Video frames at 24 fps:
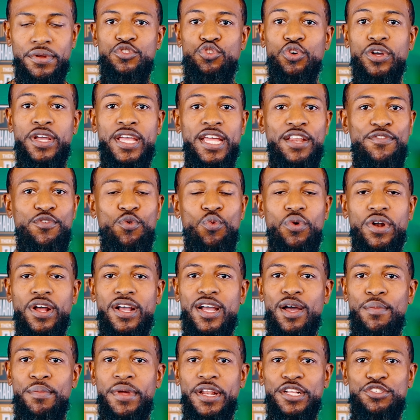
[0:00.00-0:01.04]
So again, if you want to
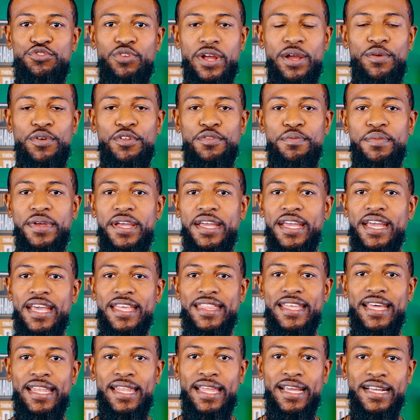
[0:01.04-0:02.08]
come in and train with me,
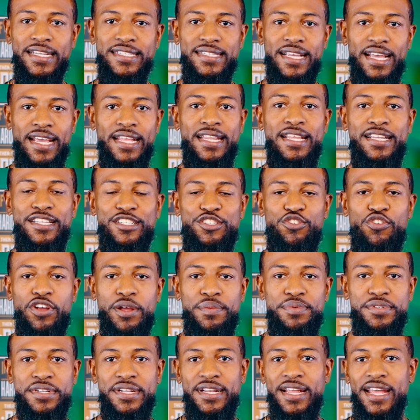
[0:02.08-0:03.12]
that link is in the
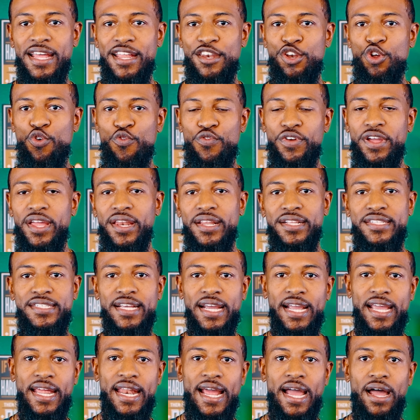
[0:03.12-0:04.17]
description. Don't forget to
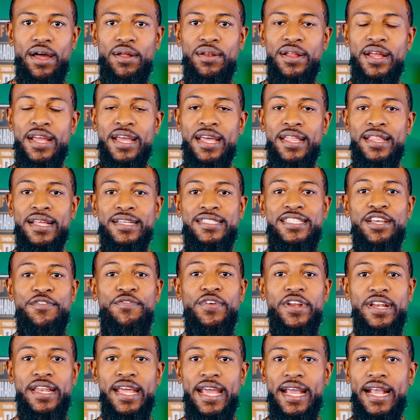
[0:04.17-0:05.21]
check it out. That's it
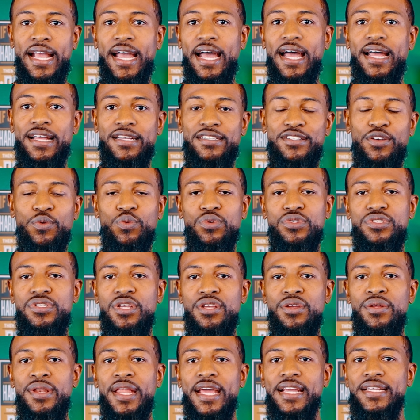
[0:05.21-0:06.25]
for today, guys. We'll
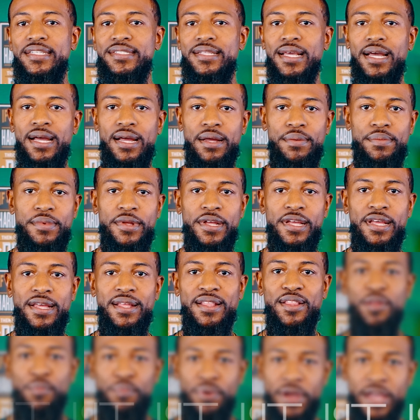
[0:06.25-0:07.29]
see you next time.
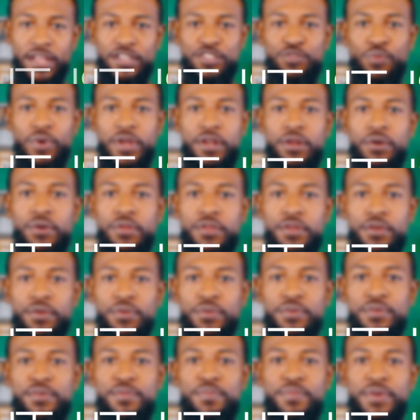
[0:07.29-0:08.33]
The paint is waiting on you.
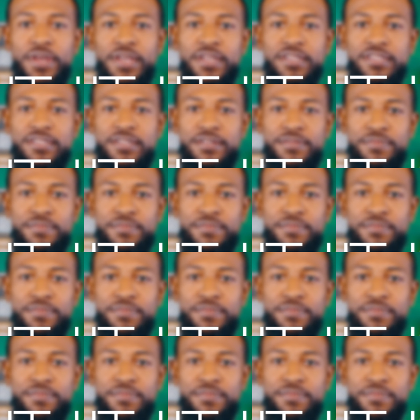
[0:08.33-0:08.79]
Peace.